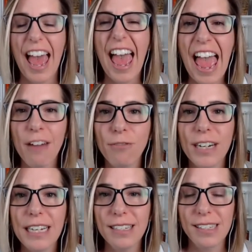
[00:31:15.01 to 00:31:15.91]

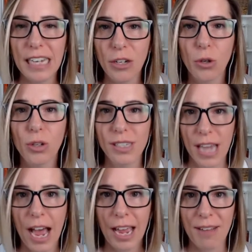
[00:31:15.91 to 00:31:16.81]
Every single
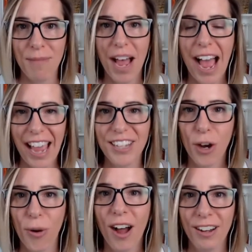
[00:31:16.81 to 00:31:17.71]
time I go
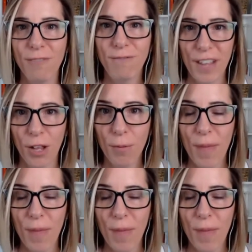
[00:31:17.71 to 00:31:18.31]
on film,